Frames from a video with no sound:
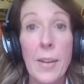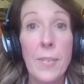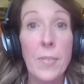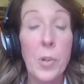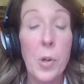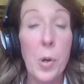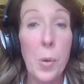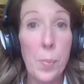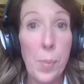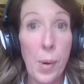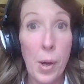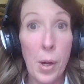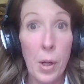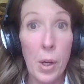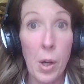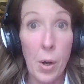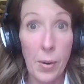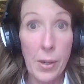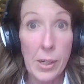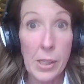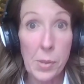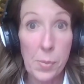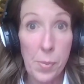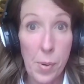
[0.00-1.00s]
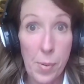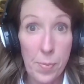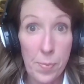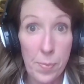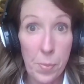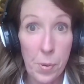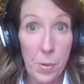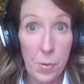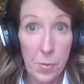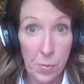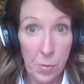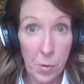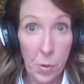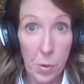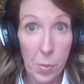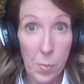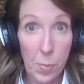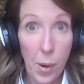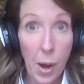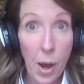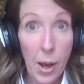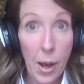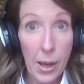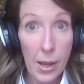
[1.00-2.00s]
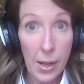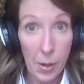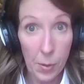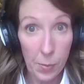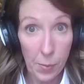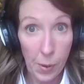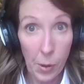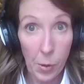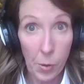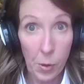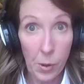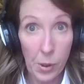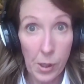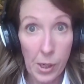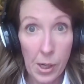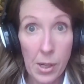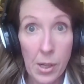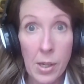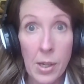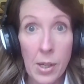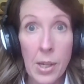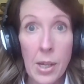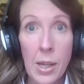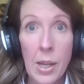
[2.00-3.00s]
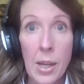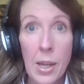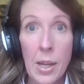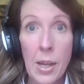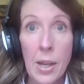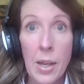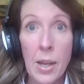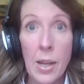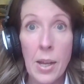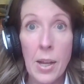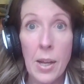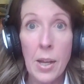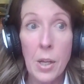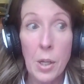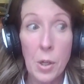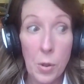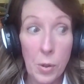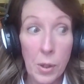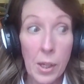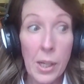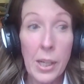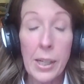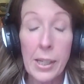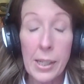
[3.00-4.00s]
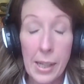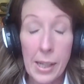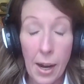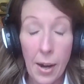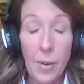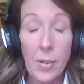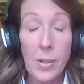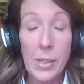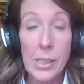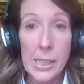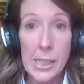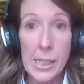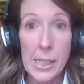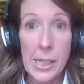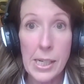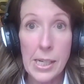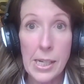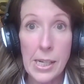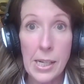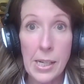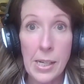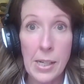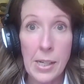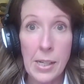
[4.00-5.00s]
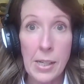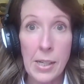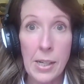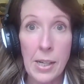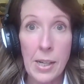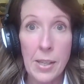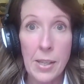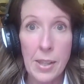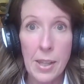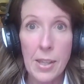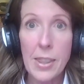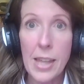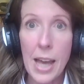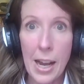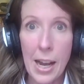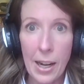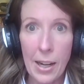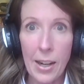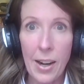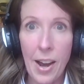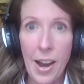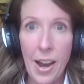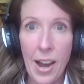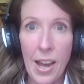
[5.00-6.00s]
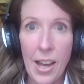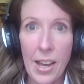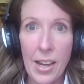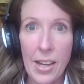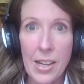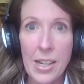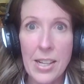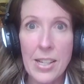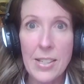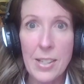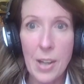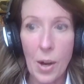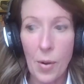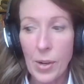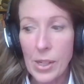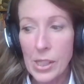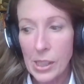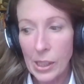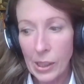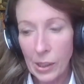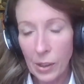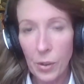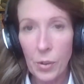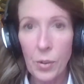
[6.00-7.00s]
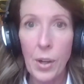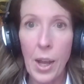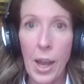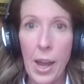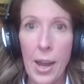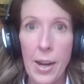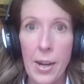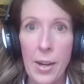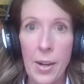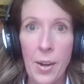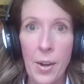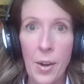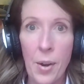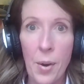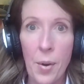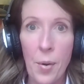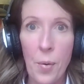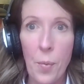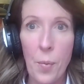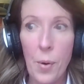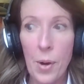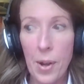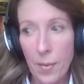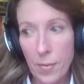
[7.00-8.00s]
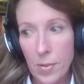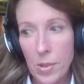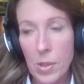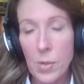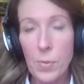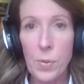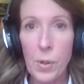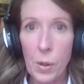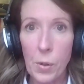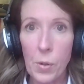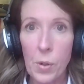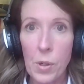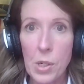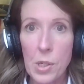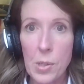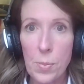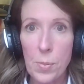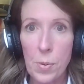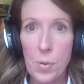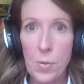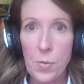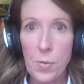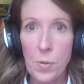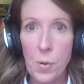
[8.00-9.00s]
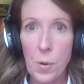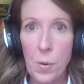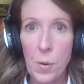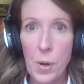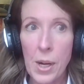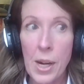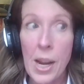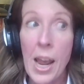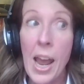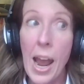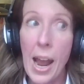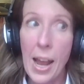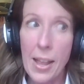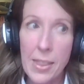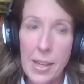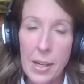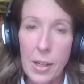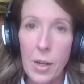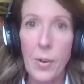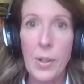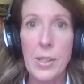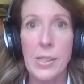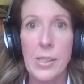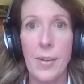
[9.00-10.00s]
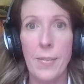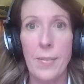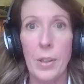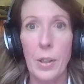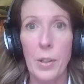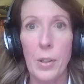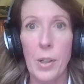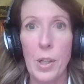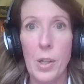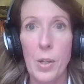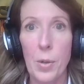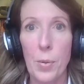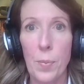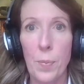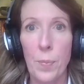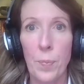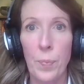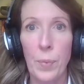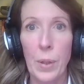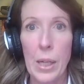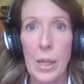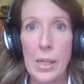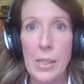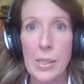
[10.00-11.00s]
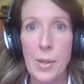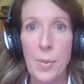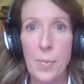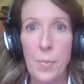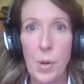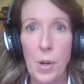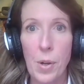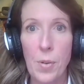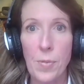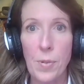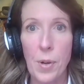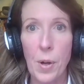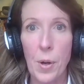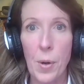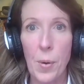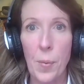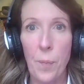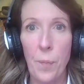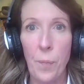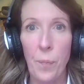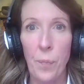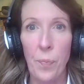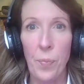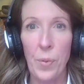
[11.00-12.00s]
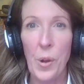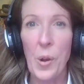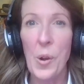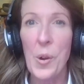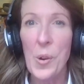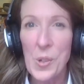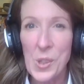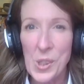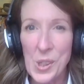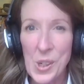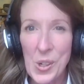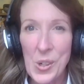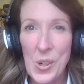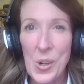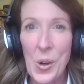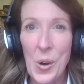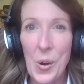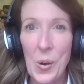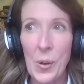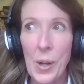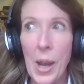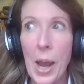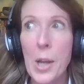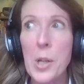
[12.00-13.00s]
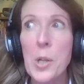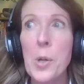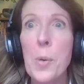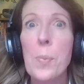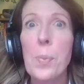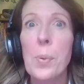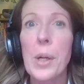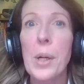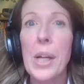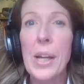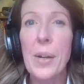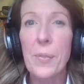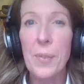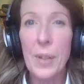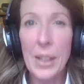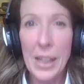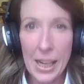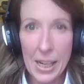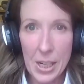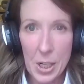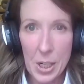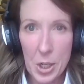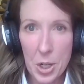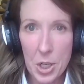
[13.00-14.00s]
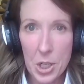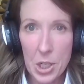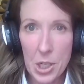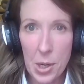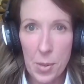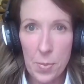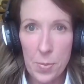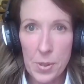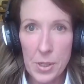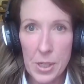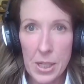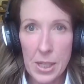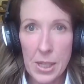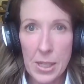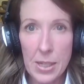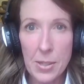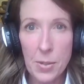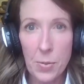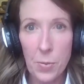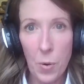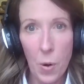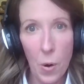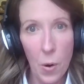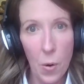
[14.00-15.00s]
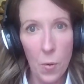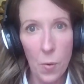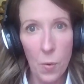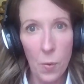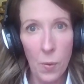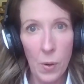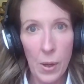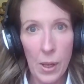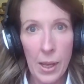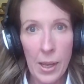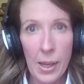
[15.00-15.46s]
And if you're going to be put forward by a recruiter, you can guarantee that that client is going to look at whatever the recruiter's put forward, and they're going to have a look at your LinkedIn profile. Who do you know? Can you bring relationships to this role?